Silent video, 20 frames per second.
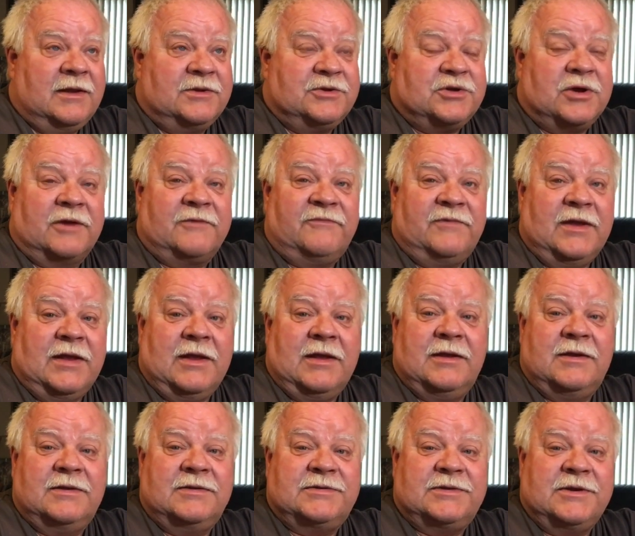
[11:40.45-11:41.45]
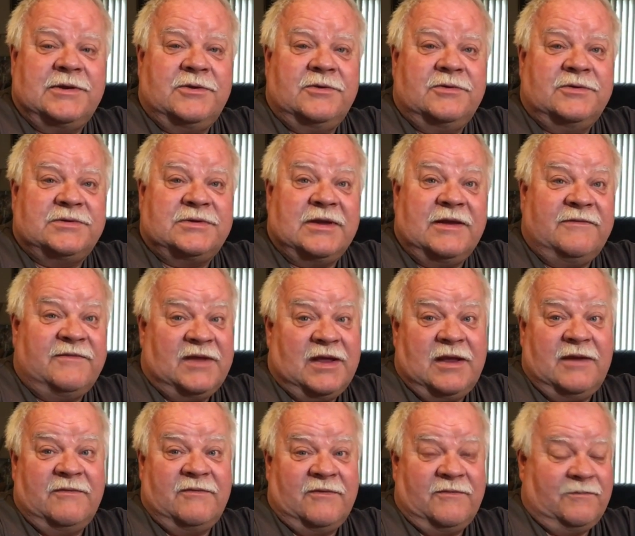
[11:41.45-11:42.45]
truck V
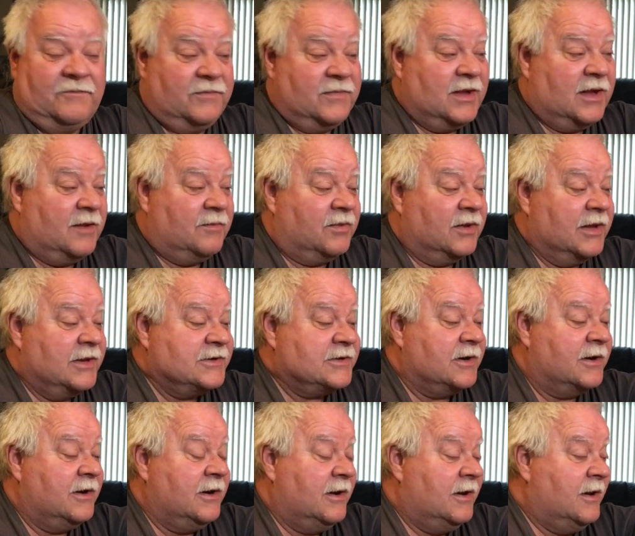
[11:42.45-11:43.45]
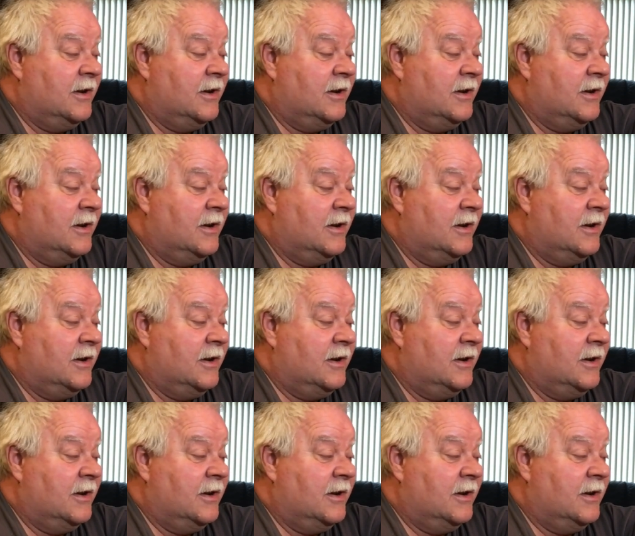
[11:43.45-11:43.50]
CUCV blazer,